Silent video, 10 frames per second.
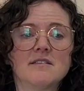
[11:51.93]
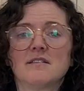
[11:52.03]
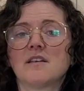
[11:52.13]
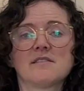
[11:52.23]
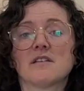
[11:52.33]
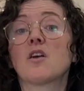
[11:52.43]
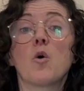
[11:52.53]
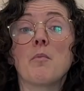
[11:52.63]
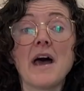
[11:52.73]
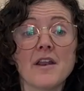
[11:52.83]
doesn't go
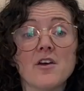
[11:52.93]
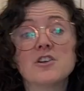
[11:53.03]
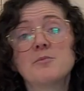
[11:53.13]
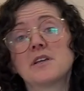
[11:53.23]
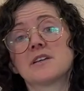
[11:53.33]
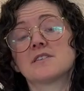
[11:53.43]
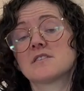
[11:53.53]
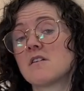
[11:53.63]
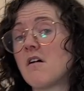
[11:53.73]
bad on you because it's